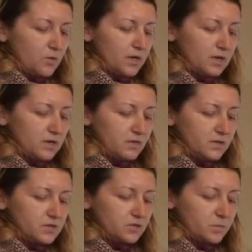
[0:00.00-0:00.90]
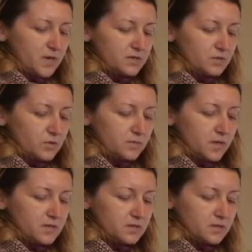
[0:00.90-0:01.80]
we can definitely surpass the old
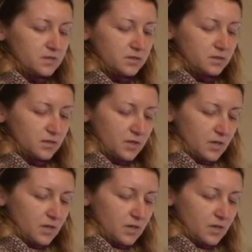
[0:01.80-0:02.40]
masters.